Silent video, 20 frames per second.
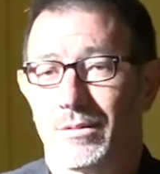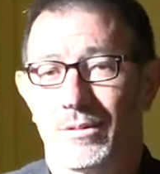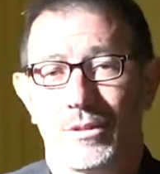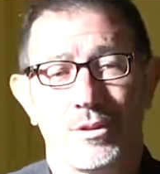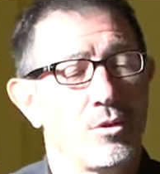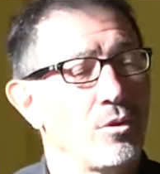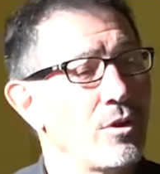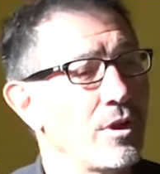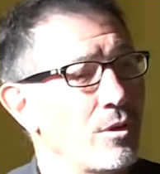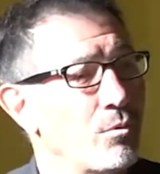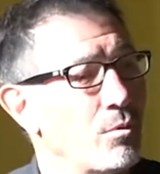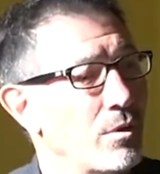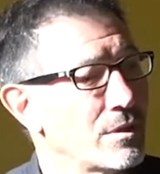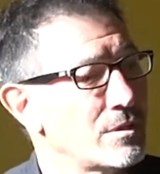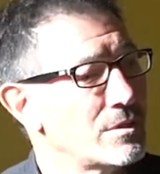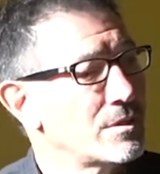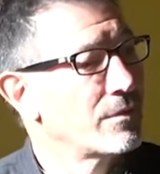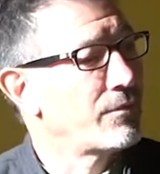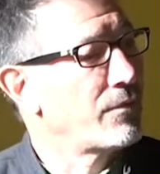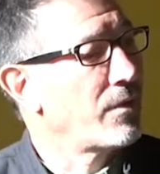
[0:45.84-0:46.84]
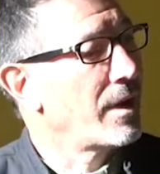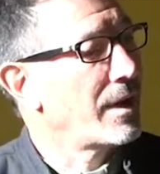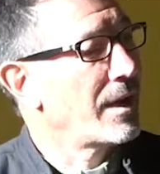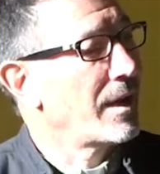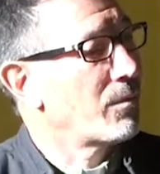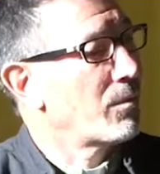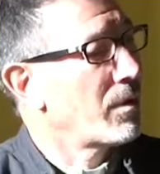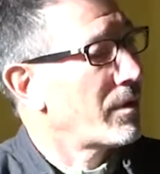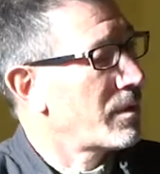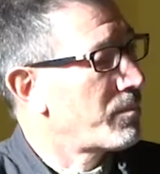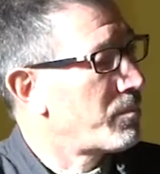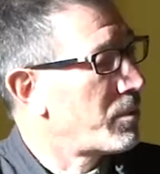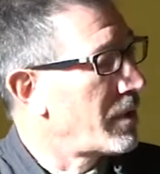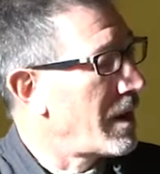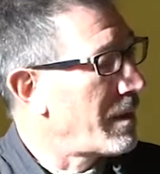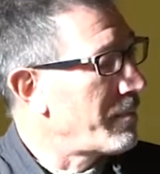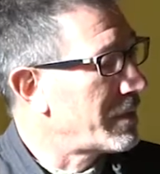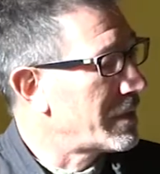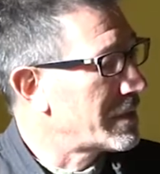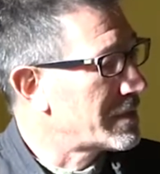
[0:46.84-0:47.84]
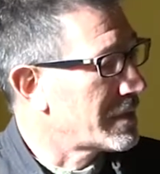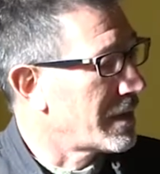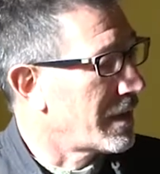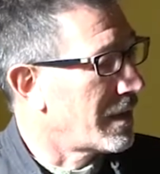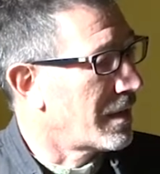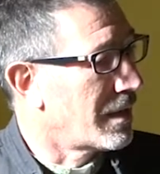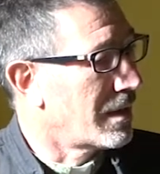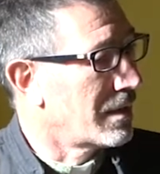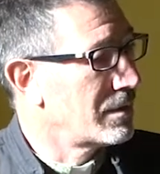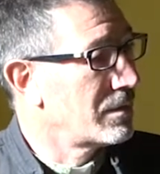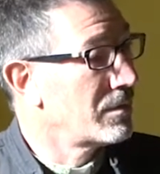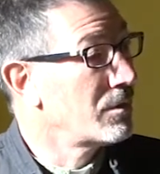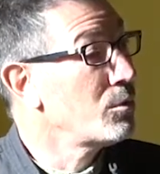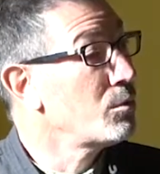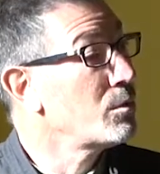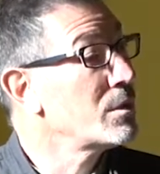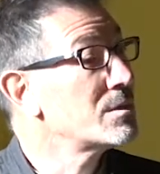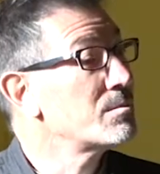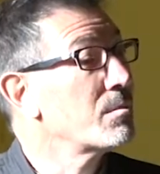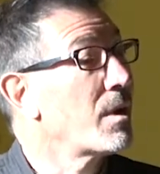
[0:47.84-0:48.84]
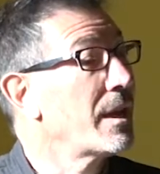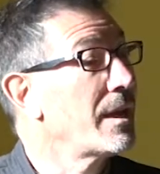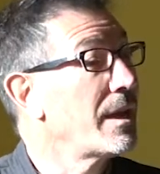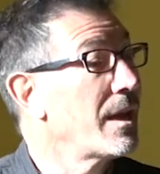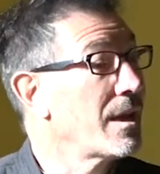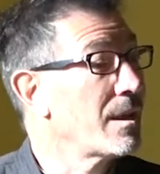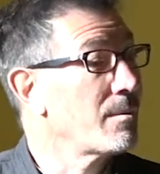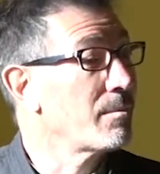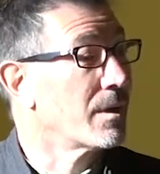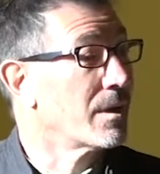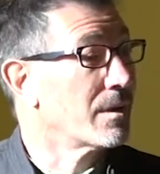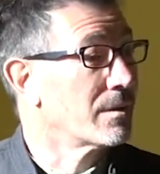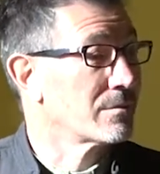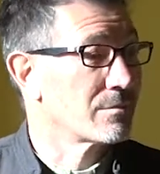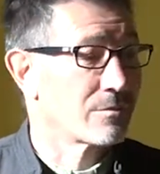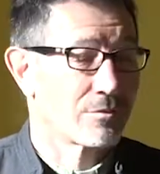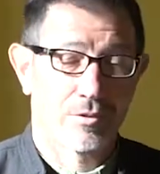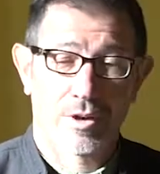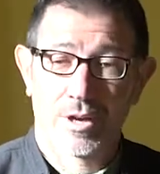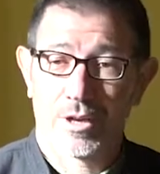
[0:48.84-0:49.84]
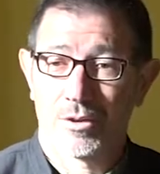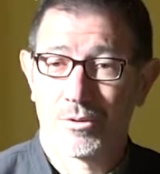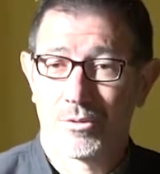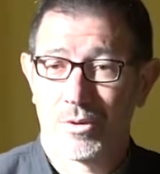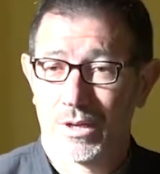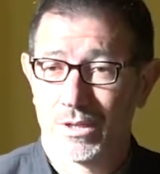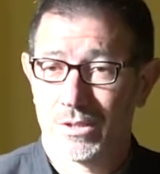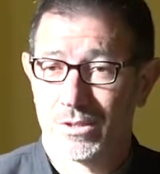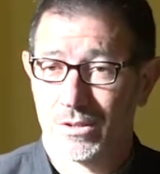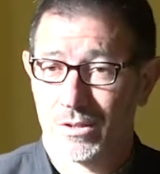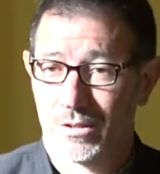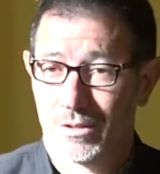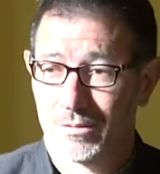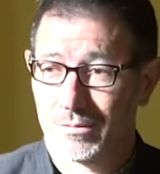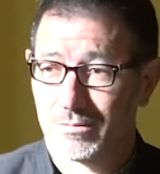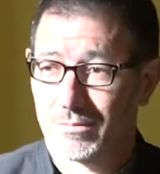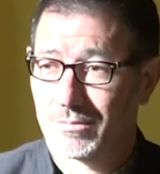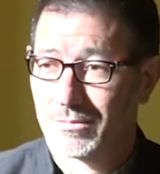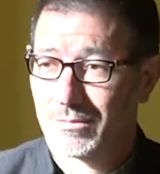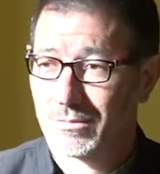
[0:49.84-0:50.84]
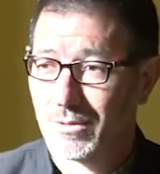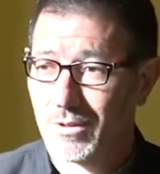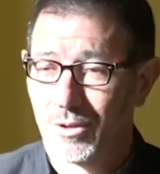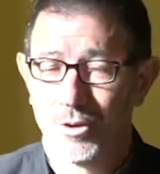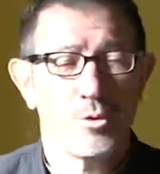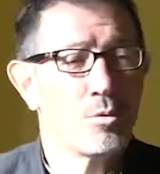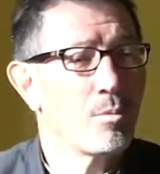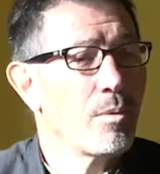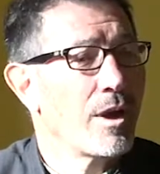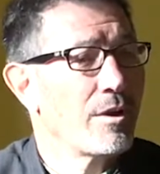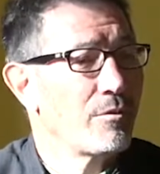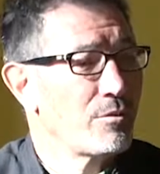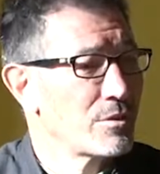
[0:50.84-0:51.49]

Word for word: The lawyer wants to find out what the parameters are. Who is my neighbour? Great question. Who am I